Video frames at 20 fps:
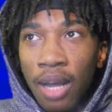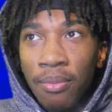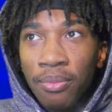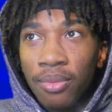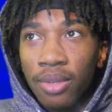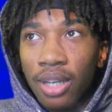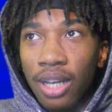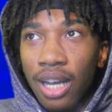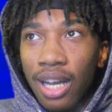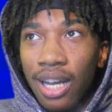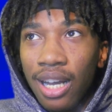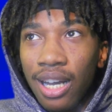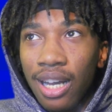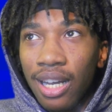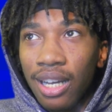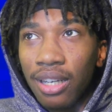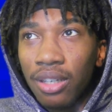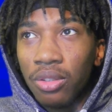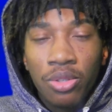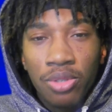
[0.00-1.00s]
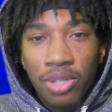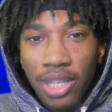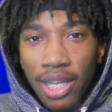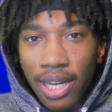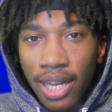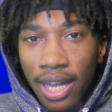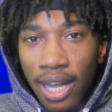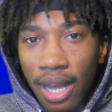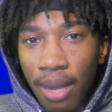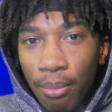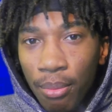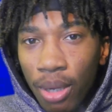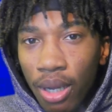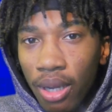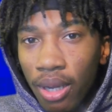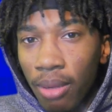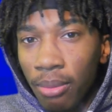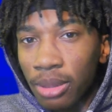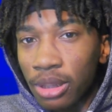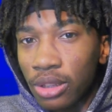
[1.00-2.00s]
When you say that,
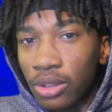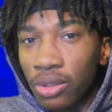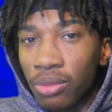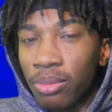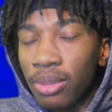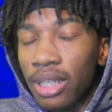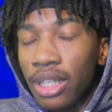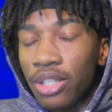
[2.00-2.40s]
I'm assuming